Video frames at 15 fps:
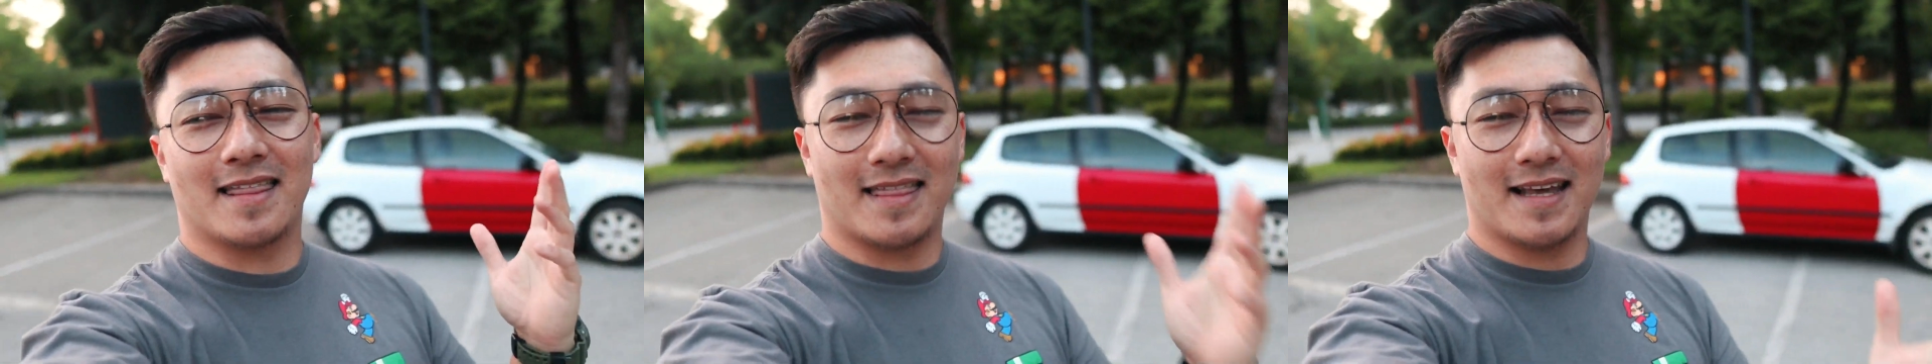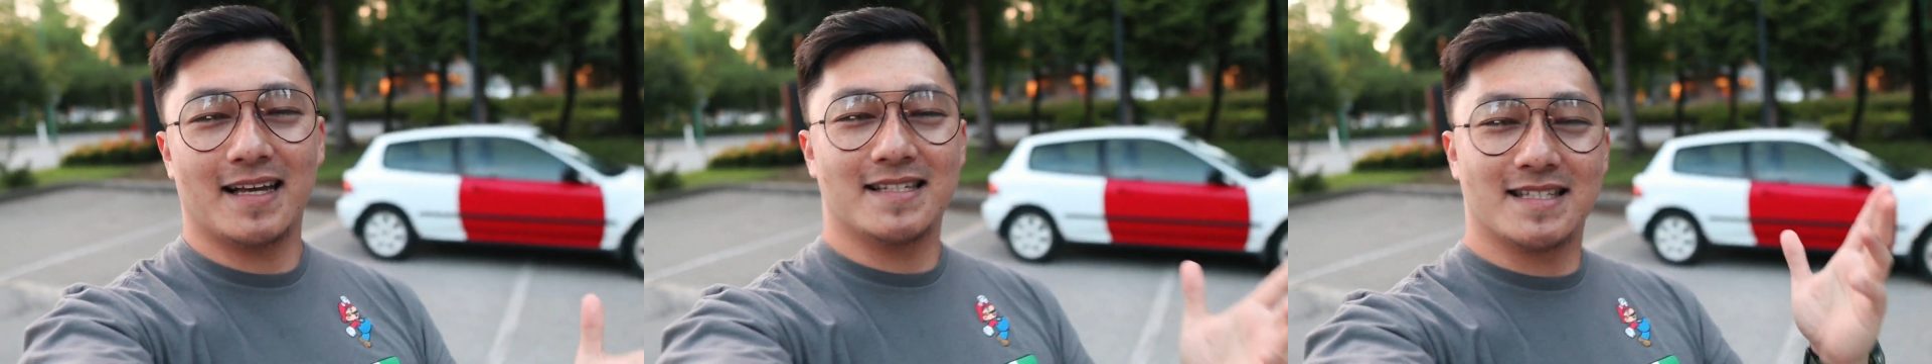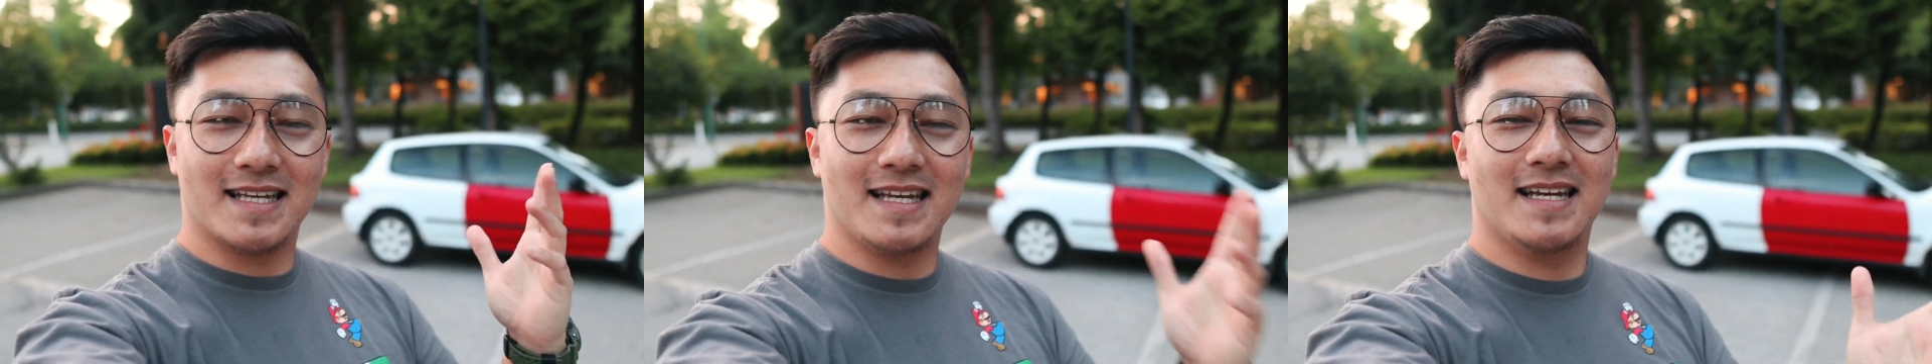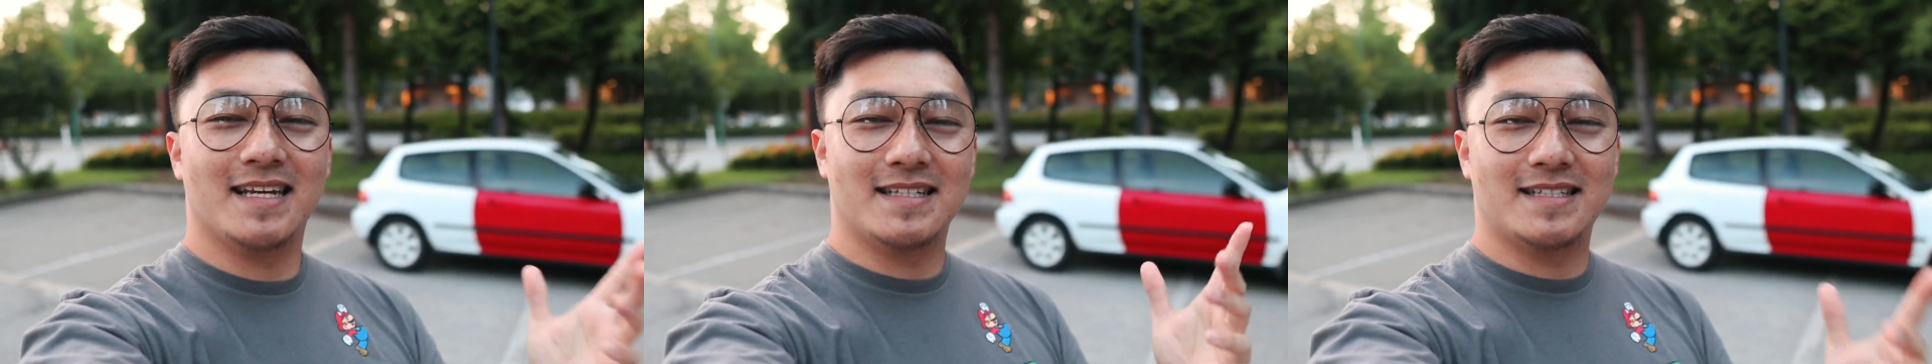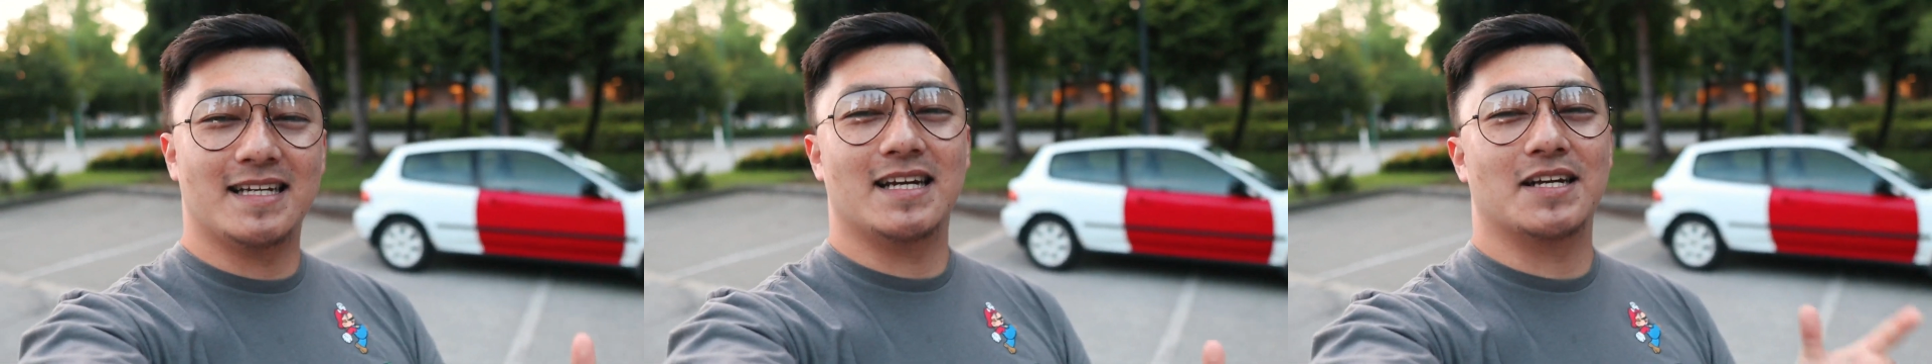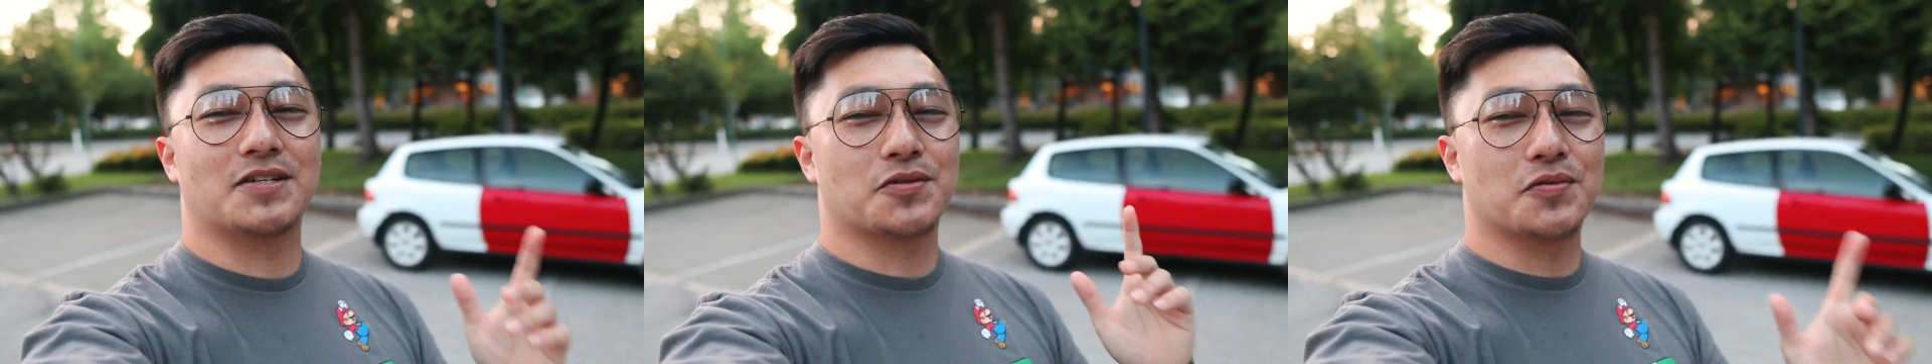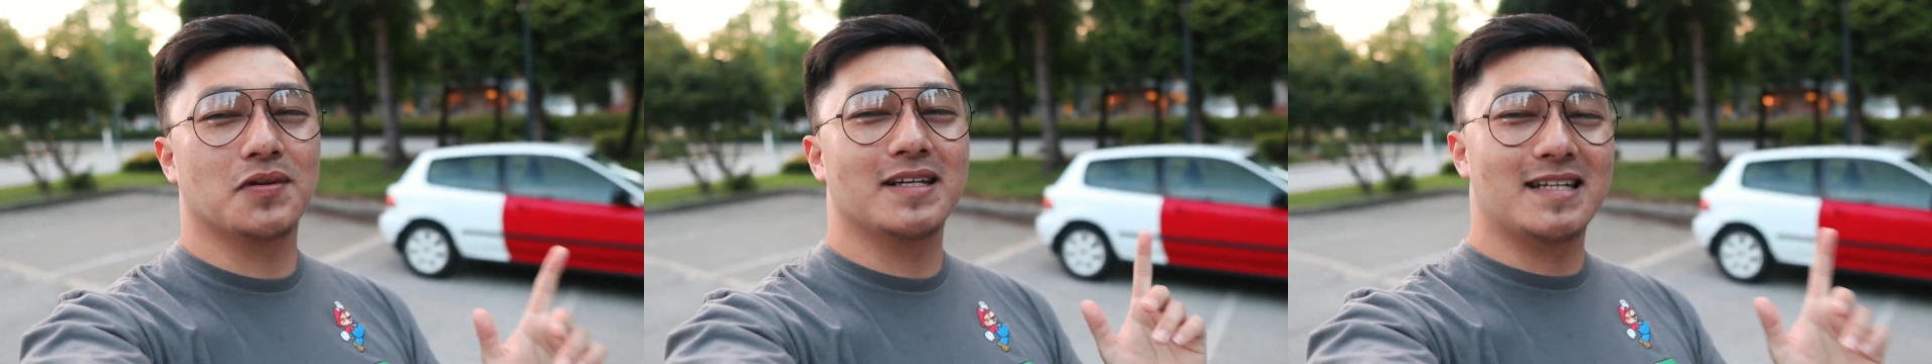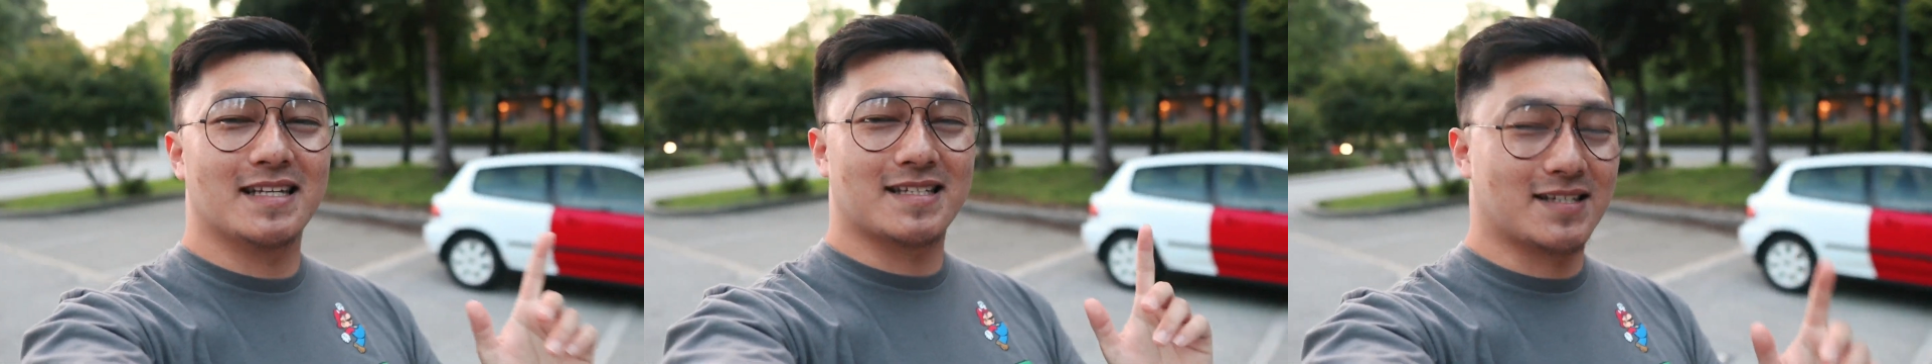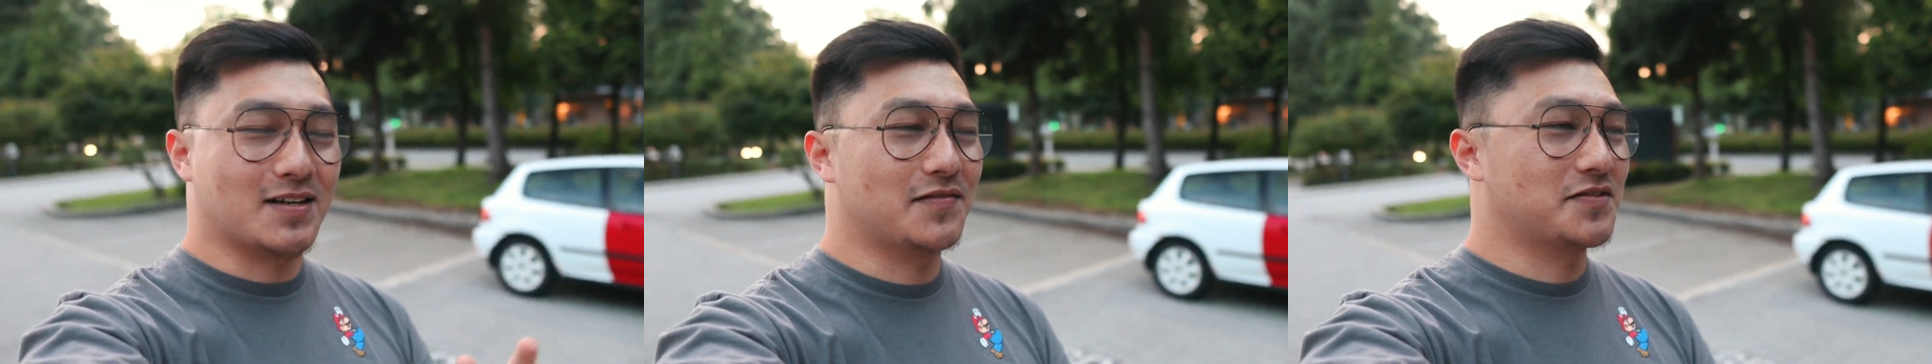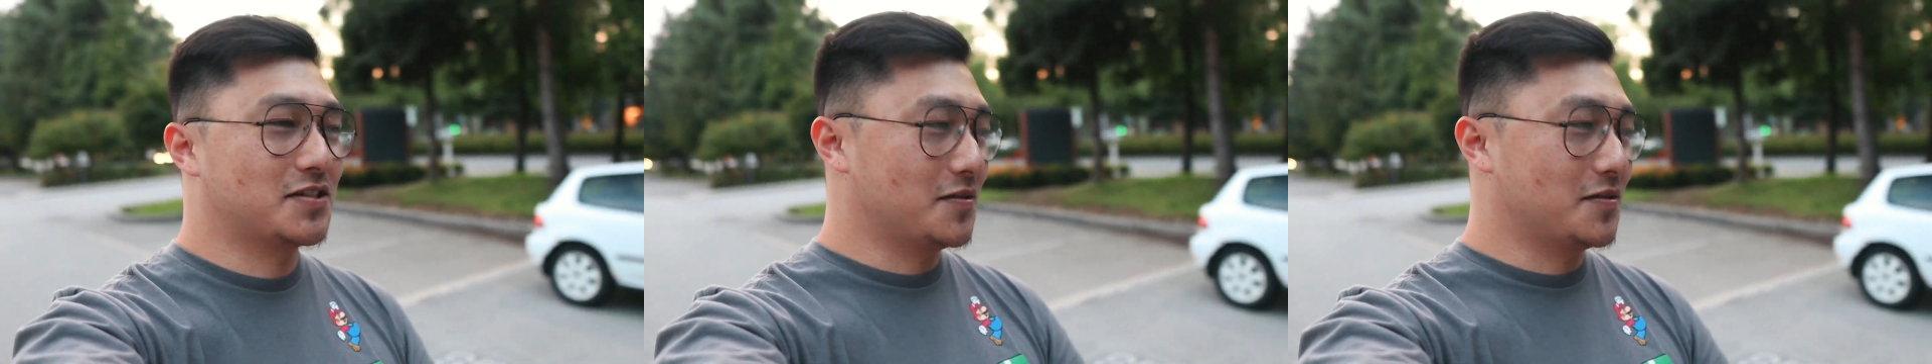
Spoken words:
this EG truly deserves